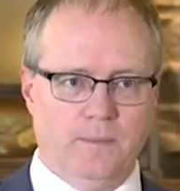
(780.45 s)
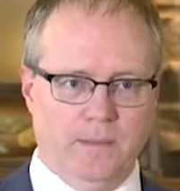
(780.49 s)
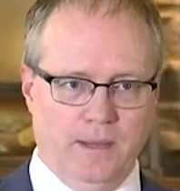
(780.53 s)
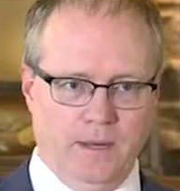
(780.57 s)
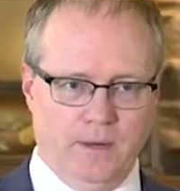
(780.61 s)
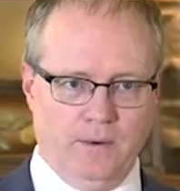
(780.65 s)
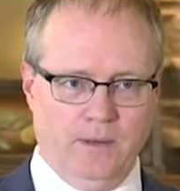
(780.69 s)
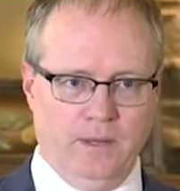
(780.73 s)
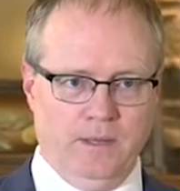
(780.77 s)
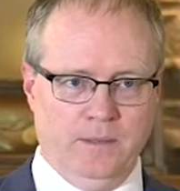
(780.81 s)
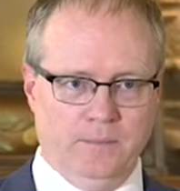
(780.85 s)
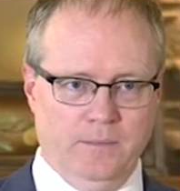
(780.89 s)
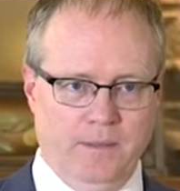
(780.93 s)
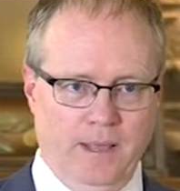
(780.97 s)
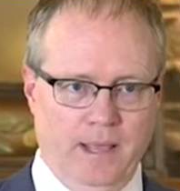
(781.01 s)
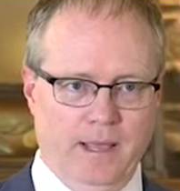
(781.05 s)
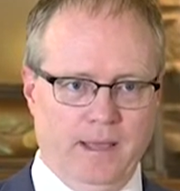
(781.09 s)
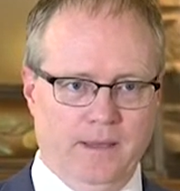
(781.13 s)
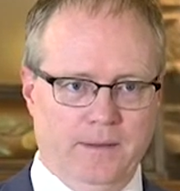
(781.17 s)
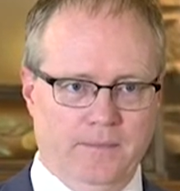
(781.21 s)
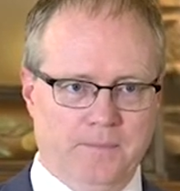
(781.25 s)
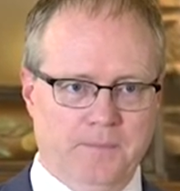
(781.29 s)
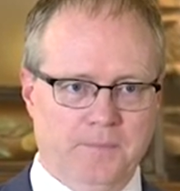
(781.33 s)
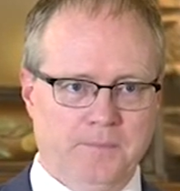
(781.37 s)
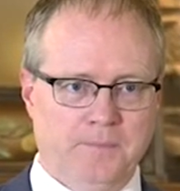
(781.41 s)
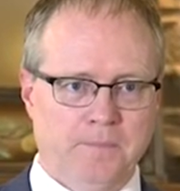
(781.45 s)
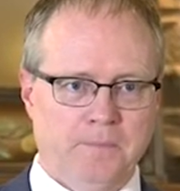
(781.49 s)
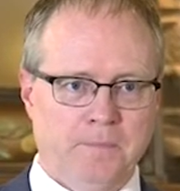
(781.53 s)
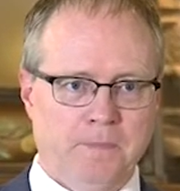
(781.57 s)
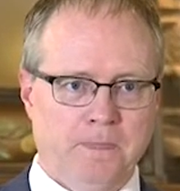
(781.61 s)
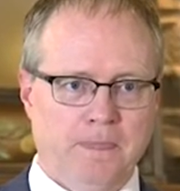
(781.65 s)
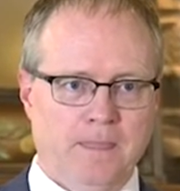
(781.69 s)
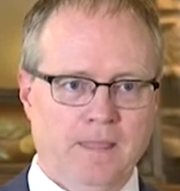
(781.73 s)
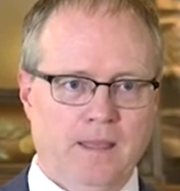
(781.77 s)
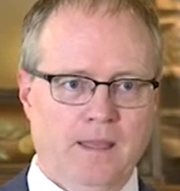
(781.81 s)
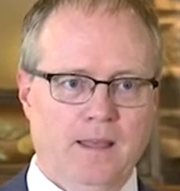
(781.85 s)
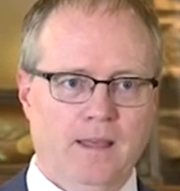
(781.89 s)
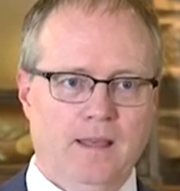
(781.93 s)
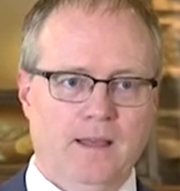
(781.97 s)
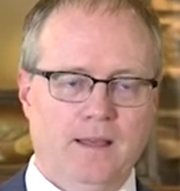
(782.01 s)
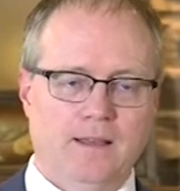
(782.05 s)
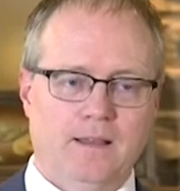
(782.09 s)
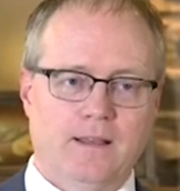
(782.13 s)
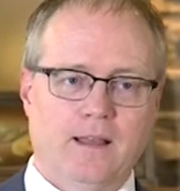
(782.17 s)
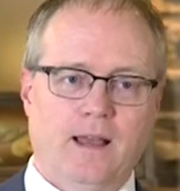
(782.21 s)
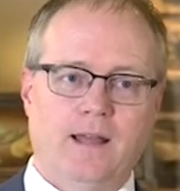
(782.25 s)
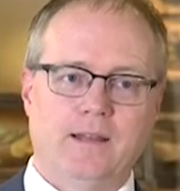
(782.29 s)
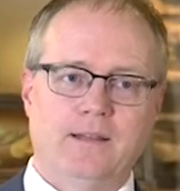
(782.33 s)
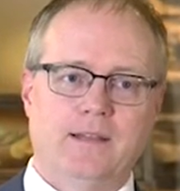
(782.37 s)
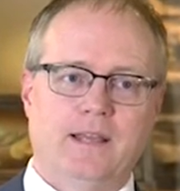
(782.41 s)
married man.
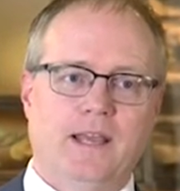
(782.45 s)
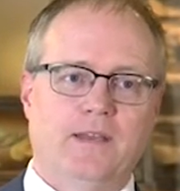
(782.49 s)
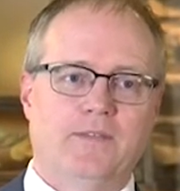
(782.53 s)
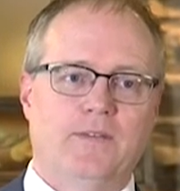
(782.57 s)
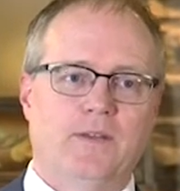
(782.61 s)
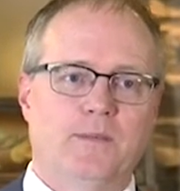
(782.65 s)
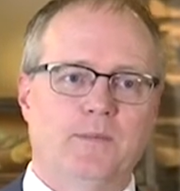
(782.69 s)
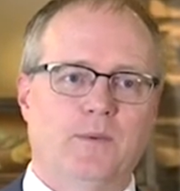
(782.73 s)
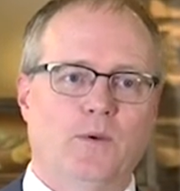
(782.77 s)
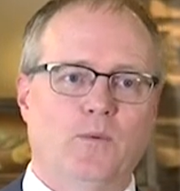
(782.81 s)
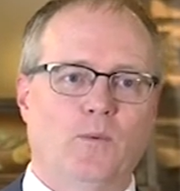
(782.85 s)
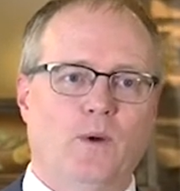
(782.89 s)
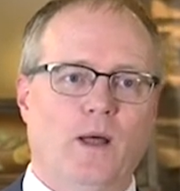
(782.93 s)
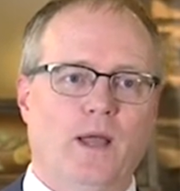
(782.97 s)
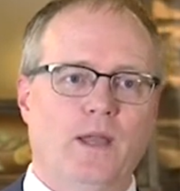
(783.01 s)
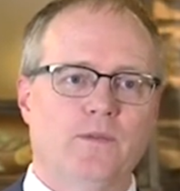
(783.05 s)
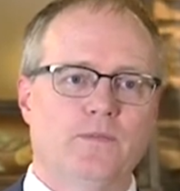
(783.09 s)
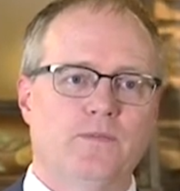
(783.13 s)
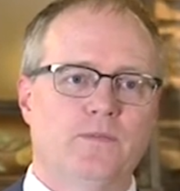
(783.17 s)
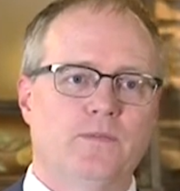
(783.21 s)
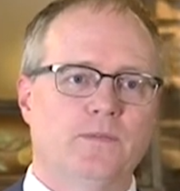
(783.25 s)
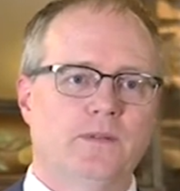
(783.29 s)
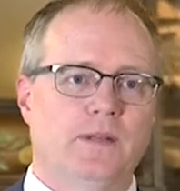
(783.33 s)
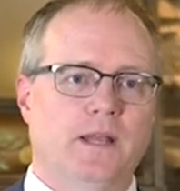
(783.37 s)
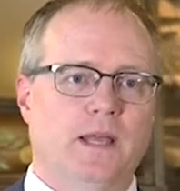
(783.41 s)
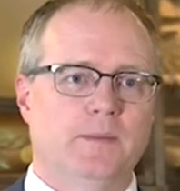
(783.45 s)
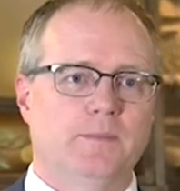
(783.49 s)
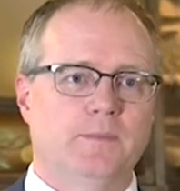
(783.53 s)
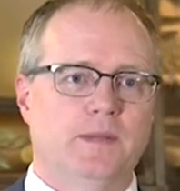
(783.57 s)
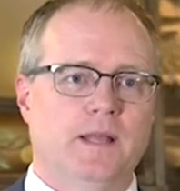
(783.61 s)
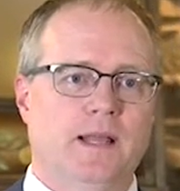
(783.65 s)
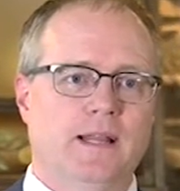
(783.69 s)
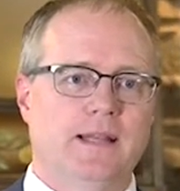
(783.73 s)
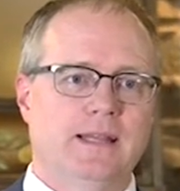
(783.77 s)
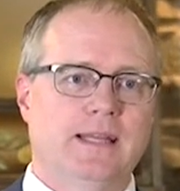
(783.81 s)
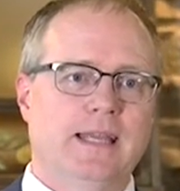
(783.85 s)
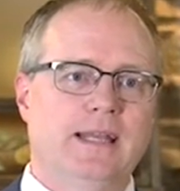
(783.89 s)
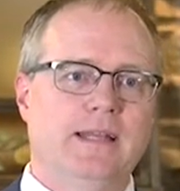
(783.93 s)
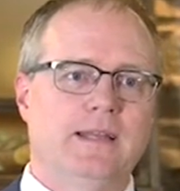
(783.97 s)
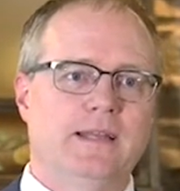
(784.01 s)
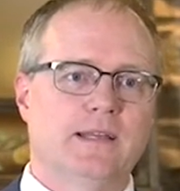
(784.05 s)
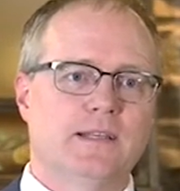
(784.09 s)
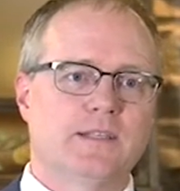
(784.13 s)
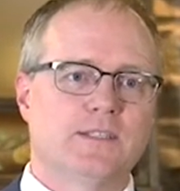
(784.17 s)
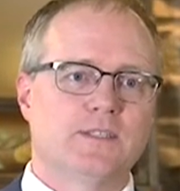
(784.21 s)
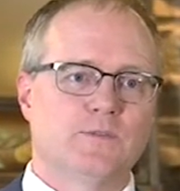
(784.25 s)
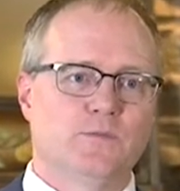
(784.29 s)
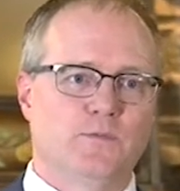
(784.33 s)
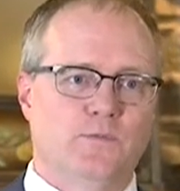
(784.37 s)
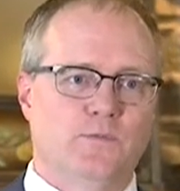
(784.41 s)
God gave him a wife named Helenius